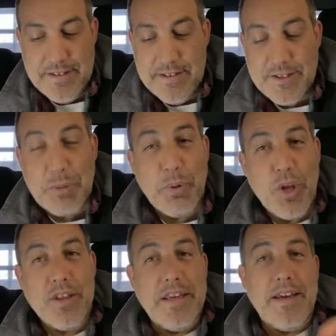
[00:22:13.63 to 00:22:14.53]
So
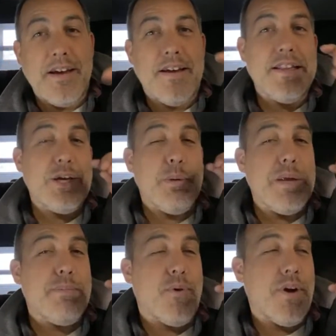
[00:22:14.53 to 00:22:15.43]
pulling the
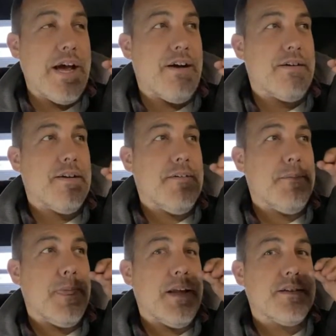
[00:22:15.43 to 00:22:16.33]
OE port out
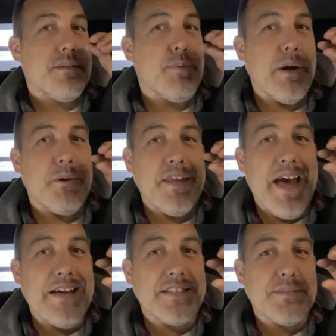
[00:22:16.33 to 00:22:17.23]
to the point where the
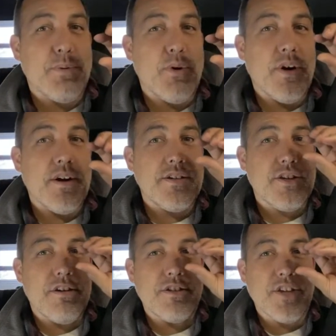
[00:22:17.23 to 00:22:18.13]
access port
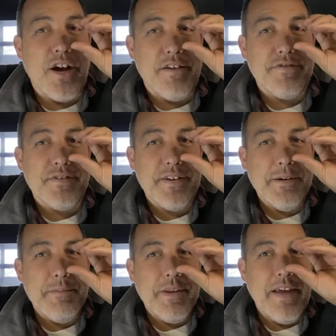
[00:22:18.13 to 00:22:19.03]
turns off,
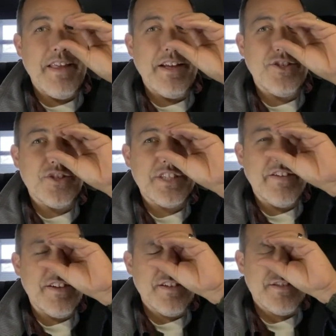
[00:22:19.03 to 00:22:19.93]
and then just
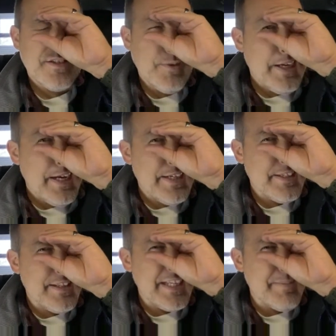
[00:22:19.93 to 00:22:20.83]
giving it a squeeze
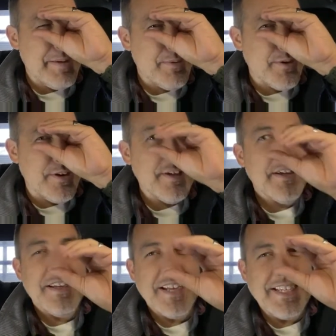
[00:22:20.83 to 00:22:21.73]
a little bit more.
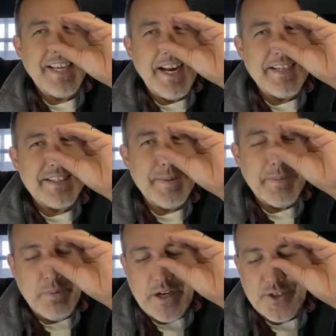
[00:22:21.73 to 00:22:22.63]
The tiniest little bit
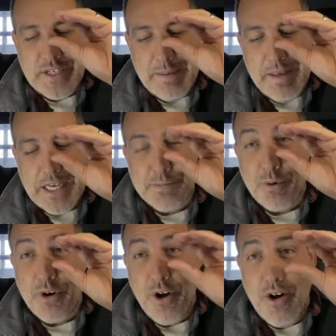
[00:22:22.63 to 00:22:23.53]
of pressure to keep the access
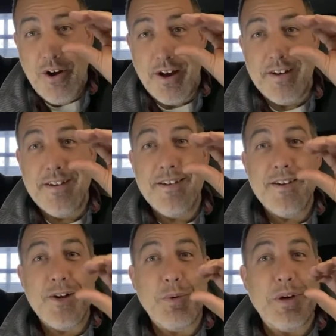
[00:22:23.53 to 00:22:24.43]
port on
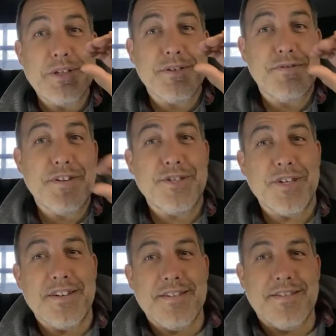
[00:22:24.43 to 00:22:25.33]
was sufficient.